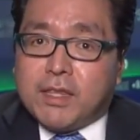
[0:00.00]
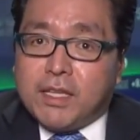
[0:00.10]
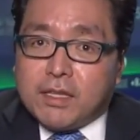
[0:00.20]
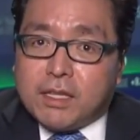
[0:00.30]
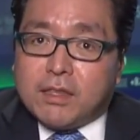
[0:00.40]
I
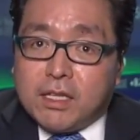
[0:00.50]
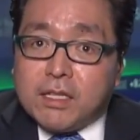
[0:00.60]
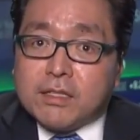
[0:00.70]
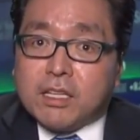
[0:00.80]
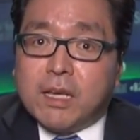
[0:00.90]
think that
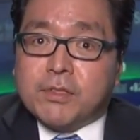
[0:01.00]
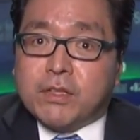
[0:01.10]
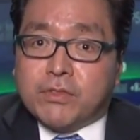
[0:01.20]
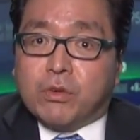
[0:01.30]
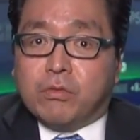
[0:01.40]
these types
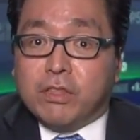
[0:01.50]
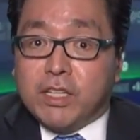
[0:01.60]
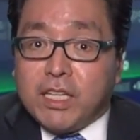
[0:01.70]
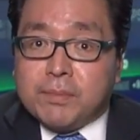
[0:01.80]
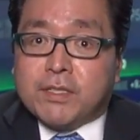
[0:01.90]
of sort of
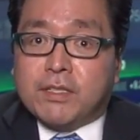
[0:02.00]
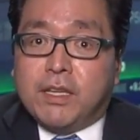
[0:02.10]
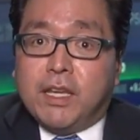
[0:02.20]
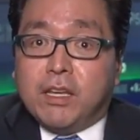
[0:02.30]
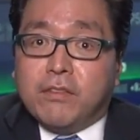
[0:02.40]
leaps
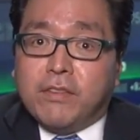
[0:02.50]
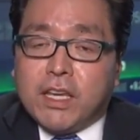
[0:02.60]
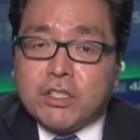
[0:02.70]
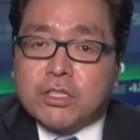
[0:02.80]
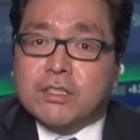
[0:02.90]
and
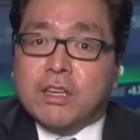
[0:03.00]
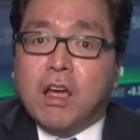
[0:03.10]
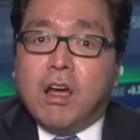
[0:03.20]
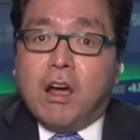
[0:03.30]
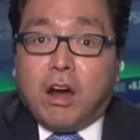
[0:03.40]
innovations
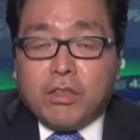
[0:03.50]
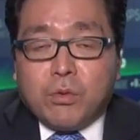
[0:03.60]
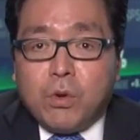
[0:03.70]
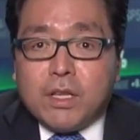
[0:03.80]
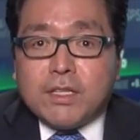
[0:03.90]
are
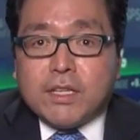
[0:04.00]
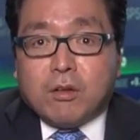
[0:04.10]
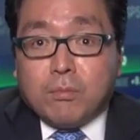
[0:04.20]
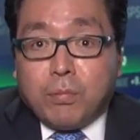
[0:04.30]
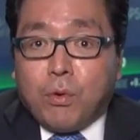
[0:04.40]
the ones that
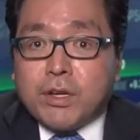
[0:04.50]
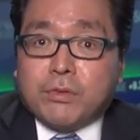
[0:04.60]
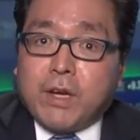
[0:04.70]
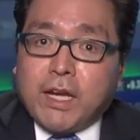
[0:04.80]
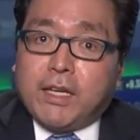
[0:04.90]
are important
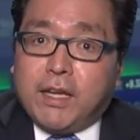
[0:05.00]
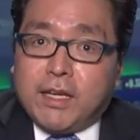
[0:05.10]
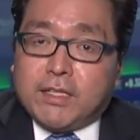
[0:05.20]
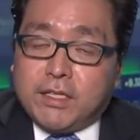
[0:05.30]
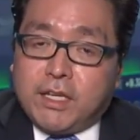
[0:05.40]
to
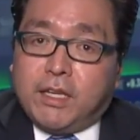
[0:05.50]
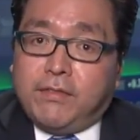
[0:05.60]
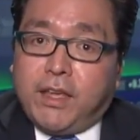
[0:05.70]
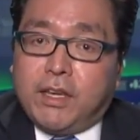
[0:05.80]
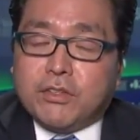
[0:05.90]
recognize and take
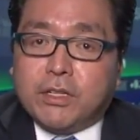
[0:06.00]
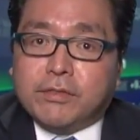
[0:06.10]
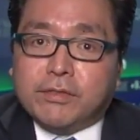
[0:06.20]
advantage of.